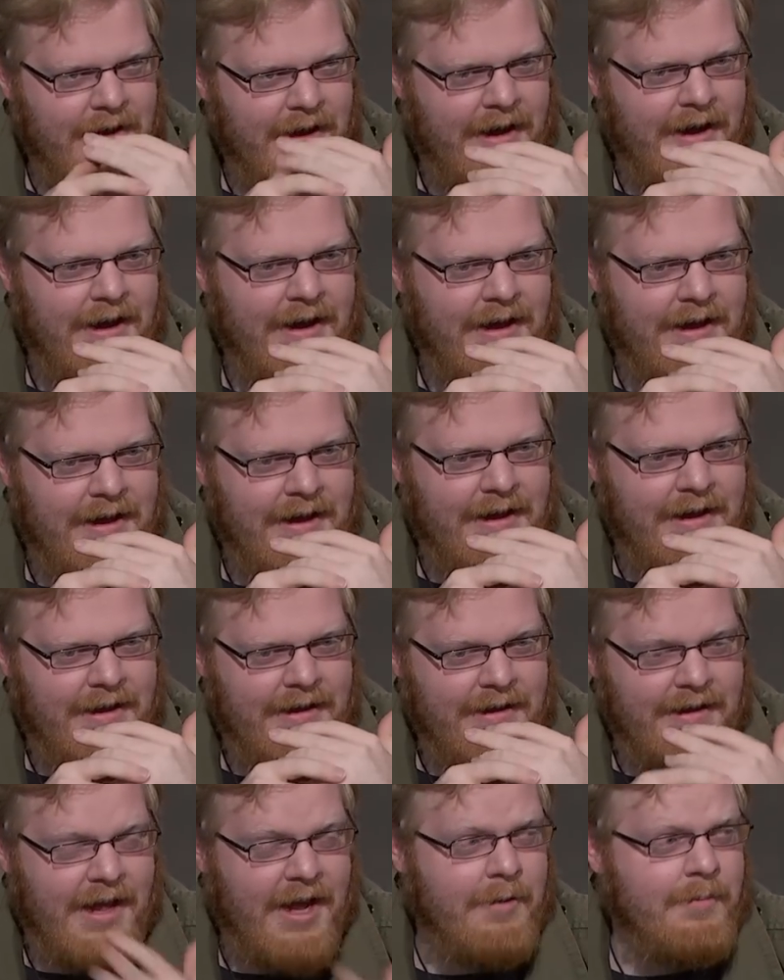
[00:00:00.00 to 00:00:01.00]
A
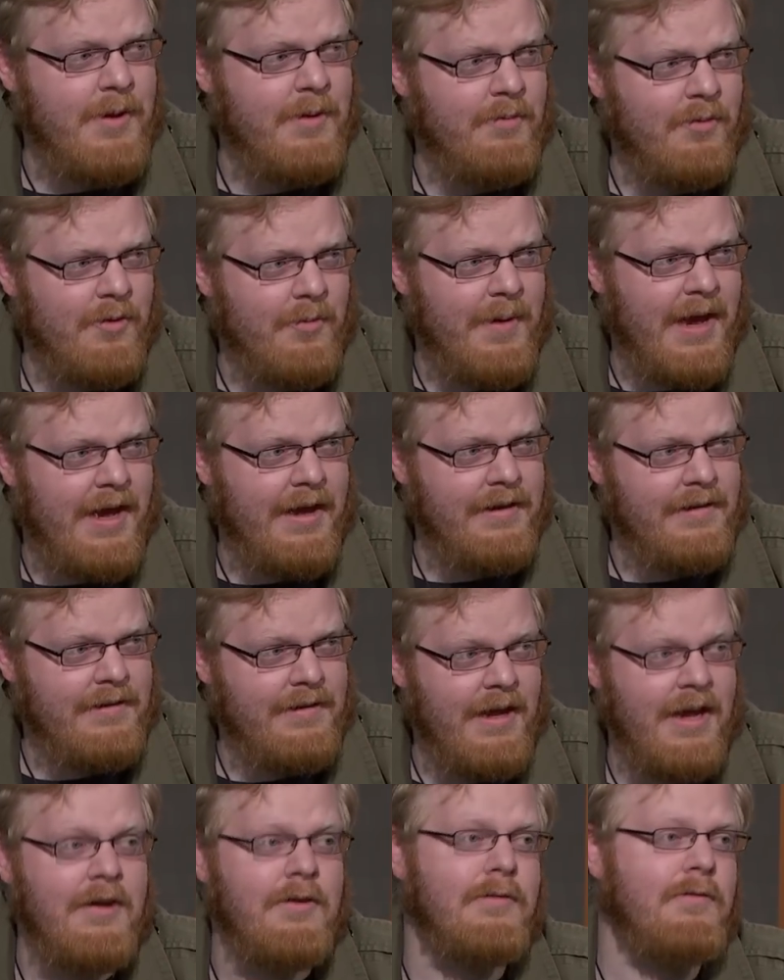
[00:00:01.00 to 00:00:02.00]
lot of people were mad,
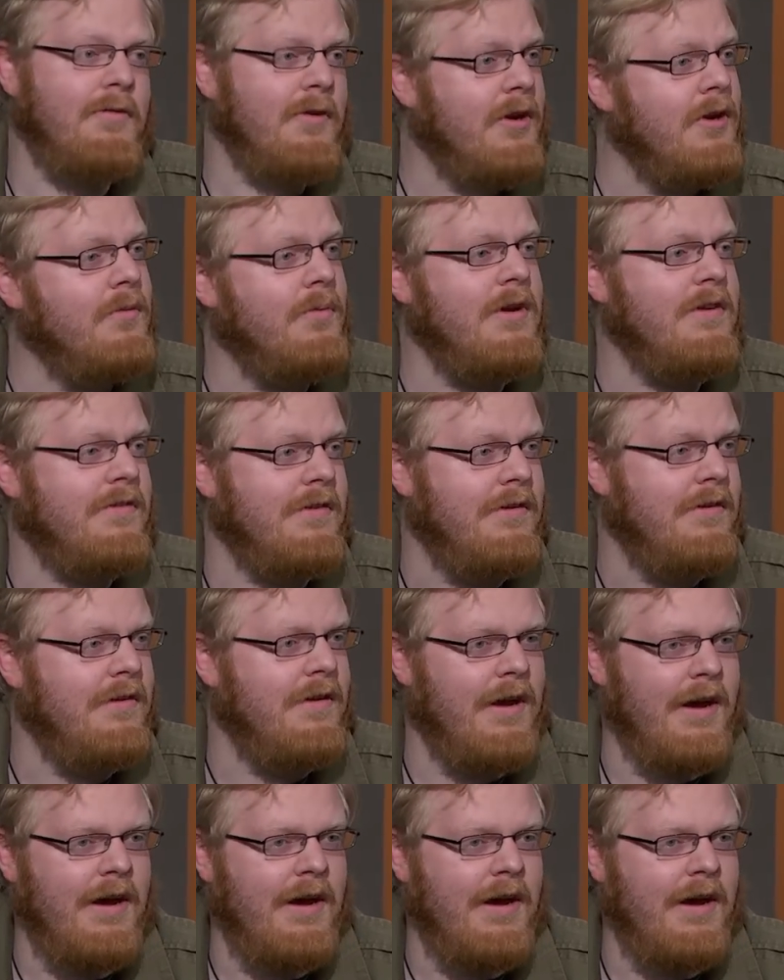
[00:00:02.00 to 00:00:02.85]
and for good reason.